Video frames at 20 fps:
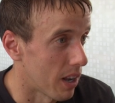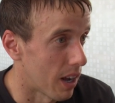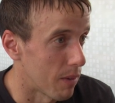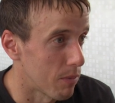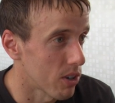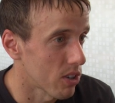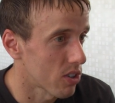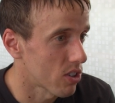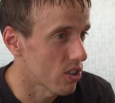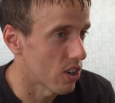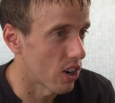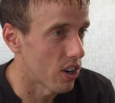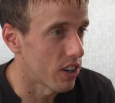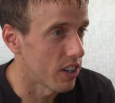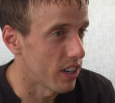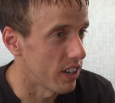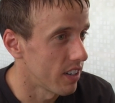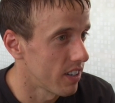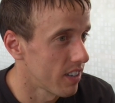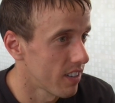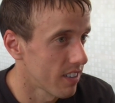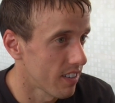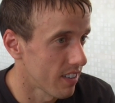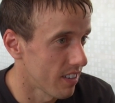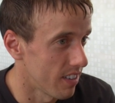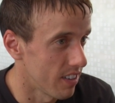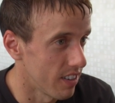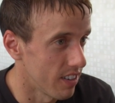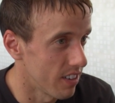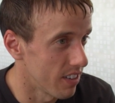I mean, I'm just starting
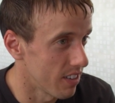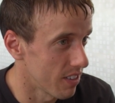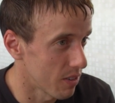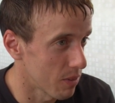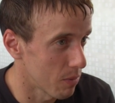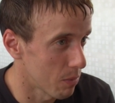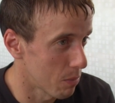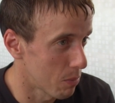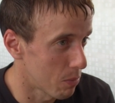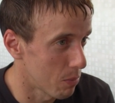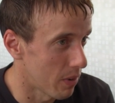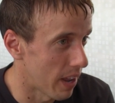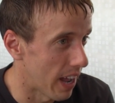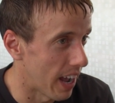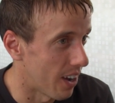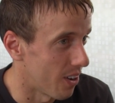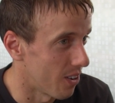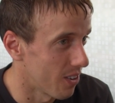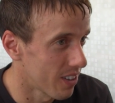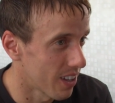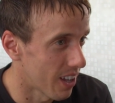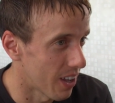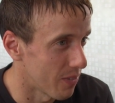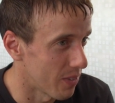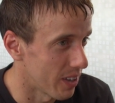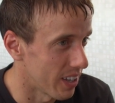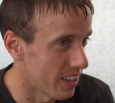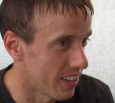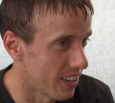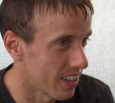now. I
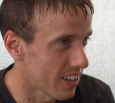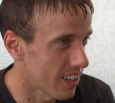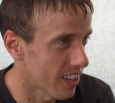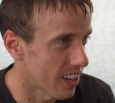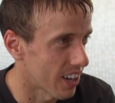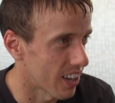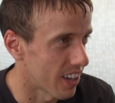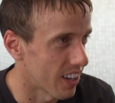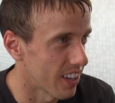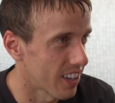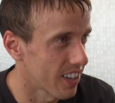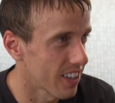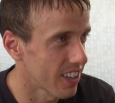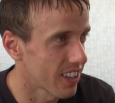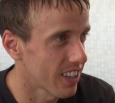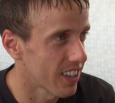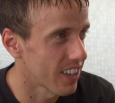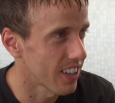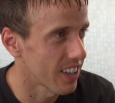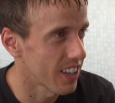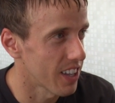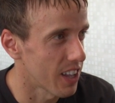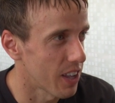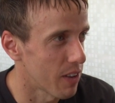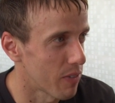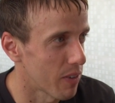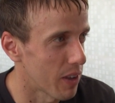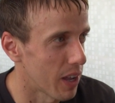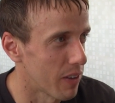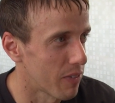mean,
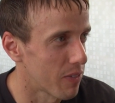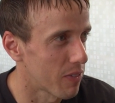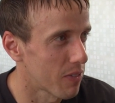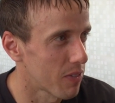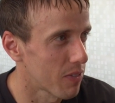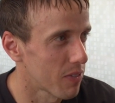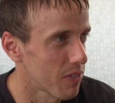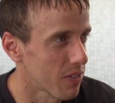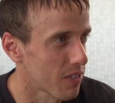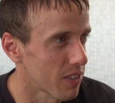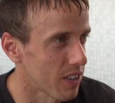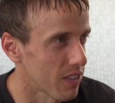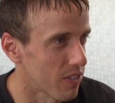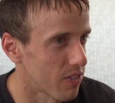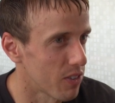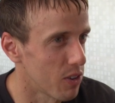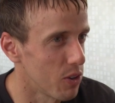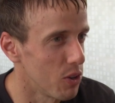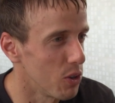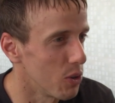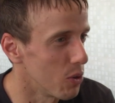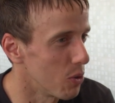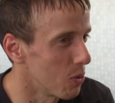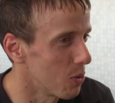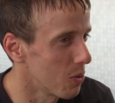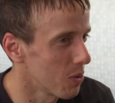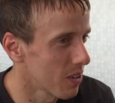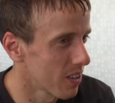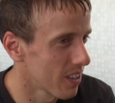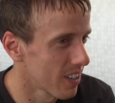if you
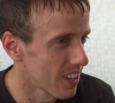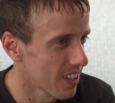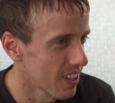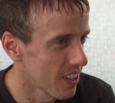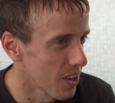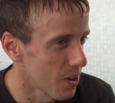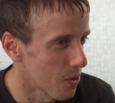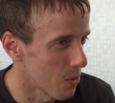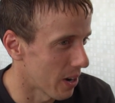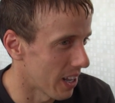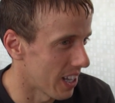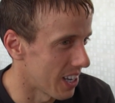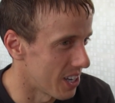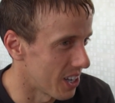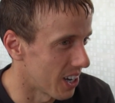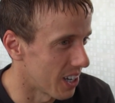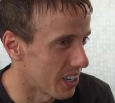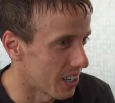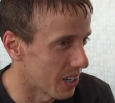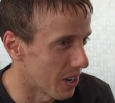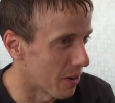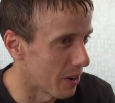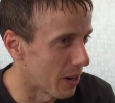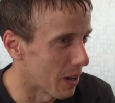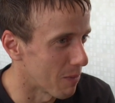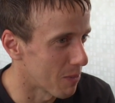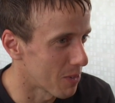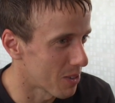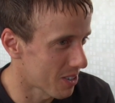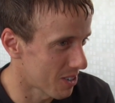knew what I had done going
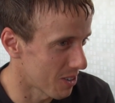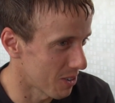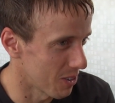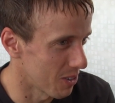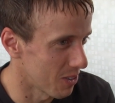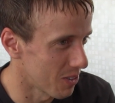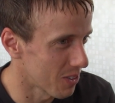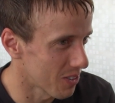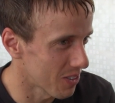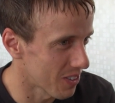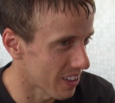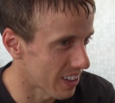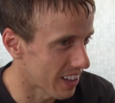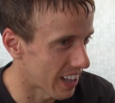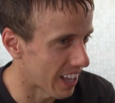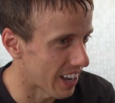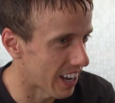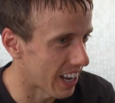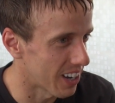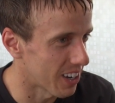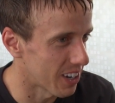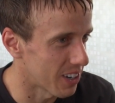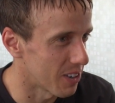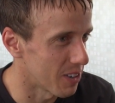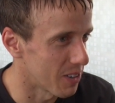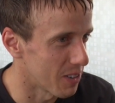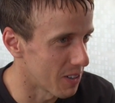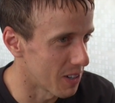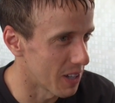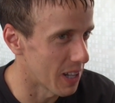up to that
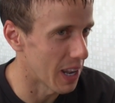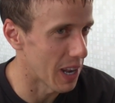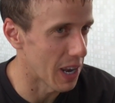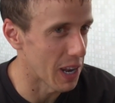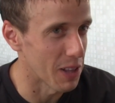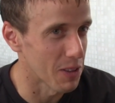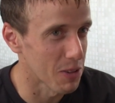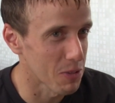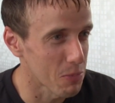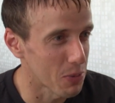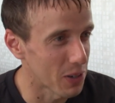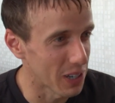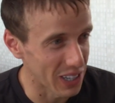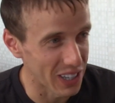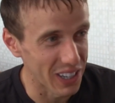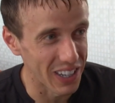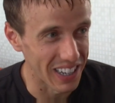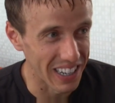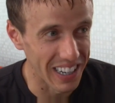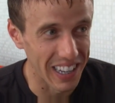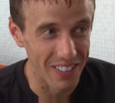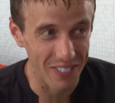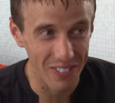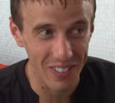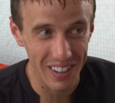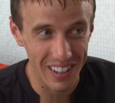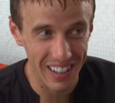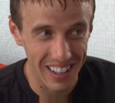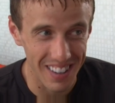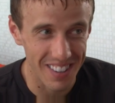800, it's pretty good
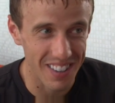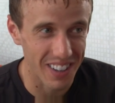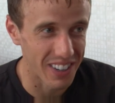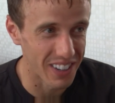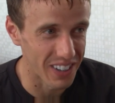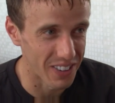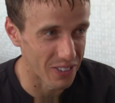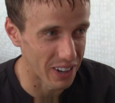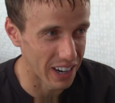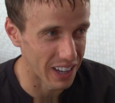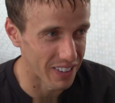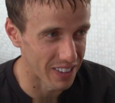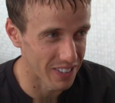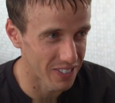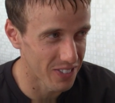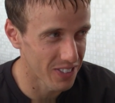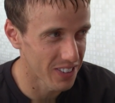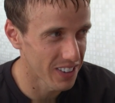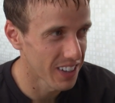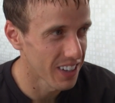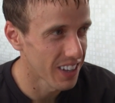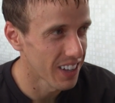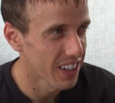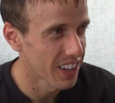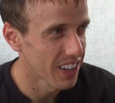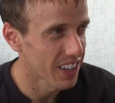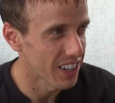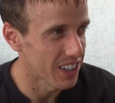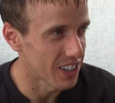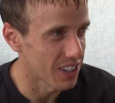considering
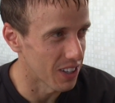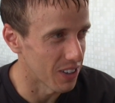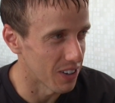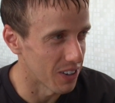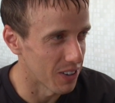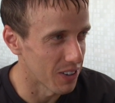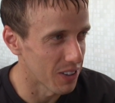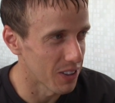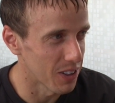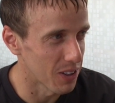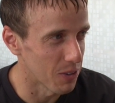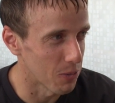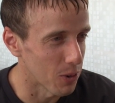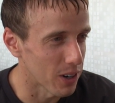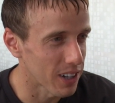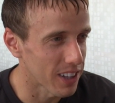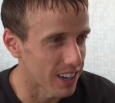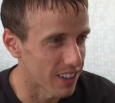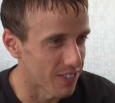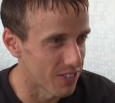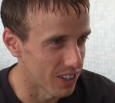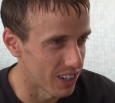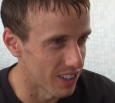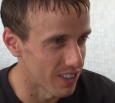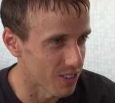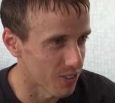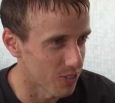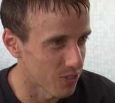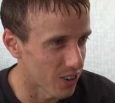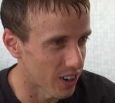the work that I've
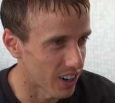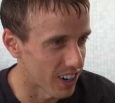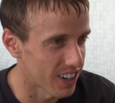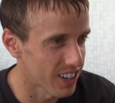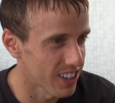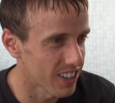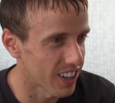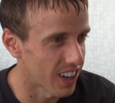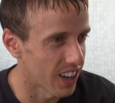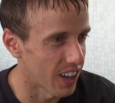done so far.